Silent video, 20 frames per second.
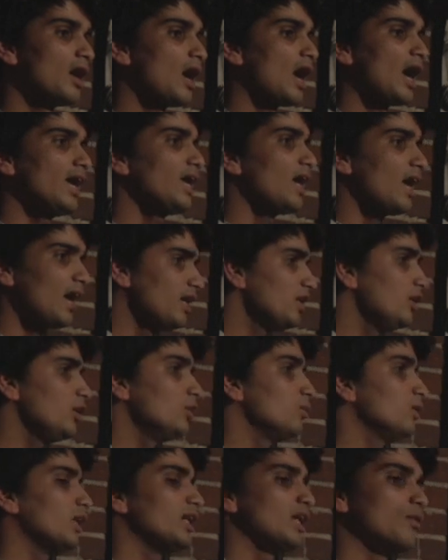I
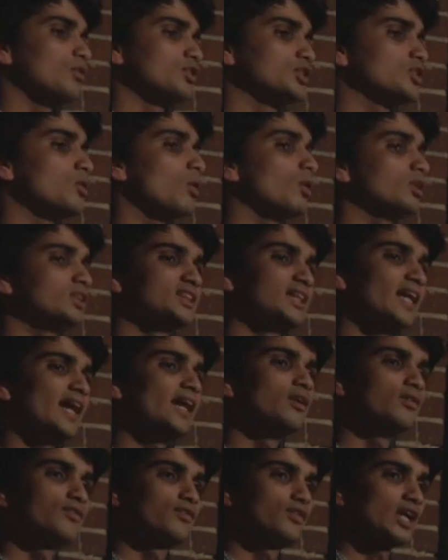knew that I was not
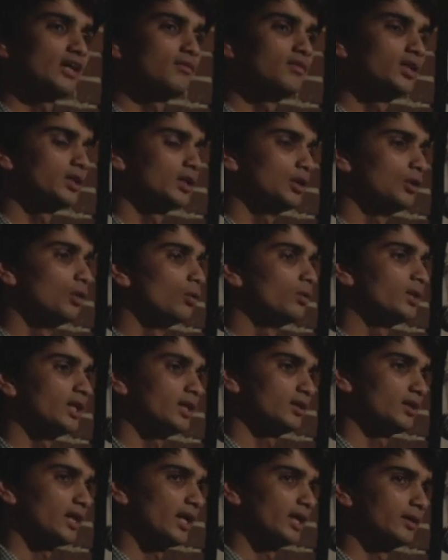scared of traveling alone
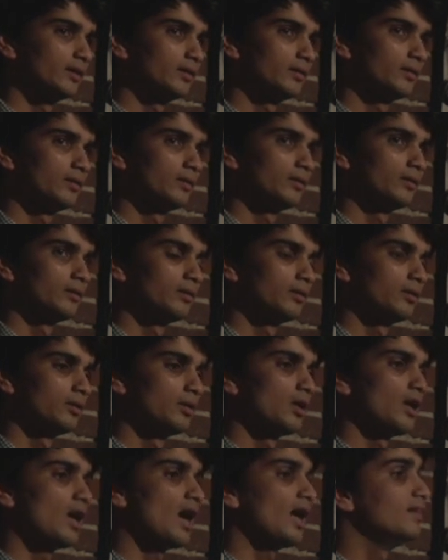at night.
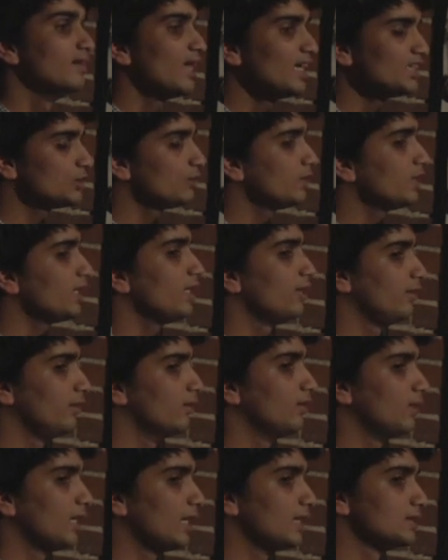And that's when I
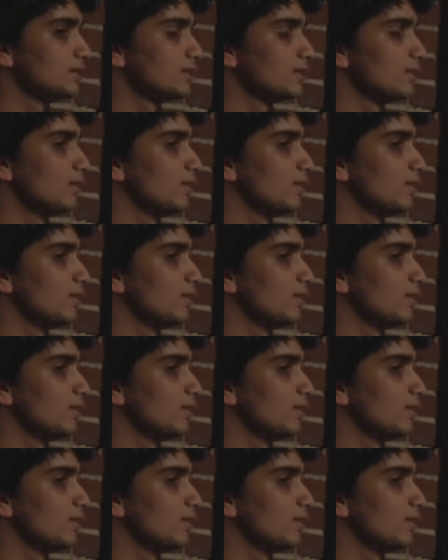realized